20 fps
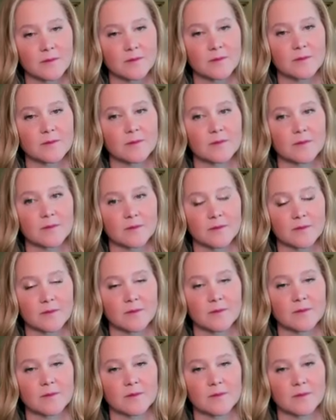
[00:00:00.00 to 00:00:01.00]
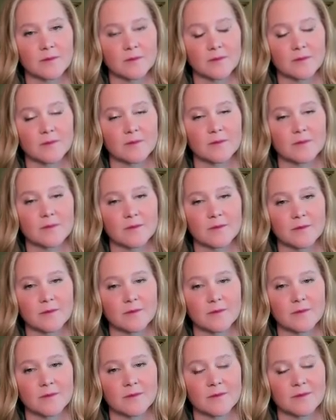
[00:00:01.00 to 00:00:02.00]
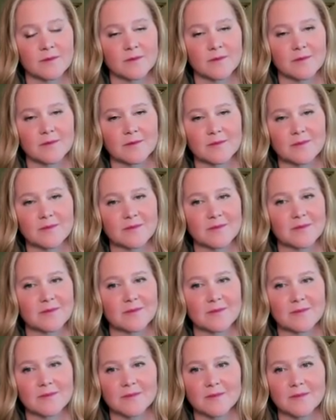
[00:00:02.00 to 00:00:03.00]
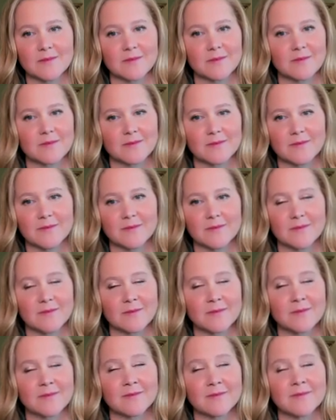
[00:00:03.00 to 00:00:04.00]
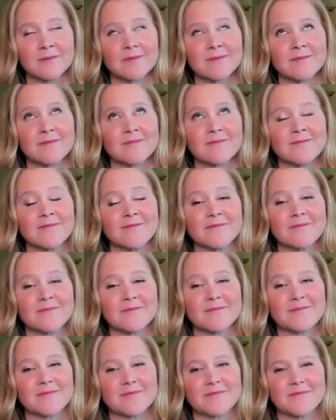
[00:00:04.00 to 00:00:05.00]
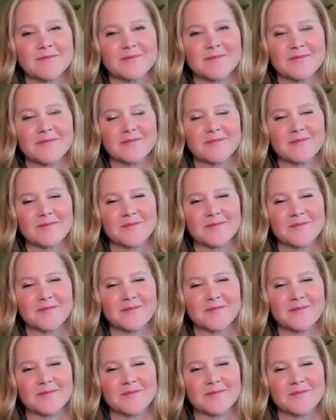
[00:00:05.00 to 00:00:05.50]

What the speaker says: The person shown says nothing.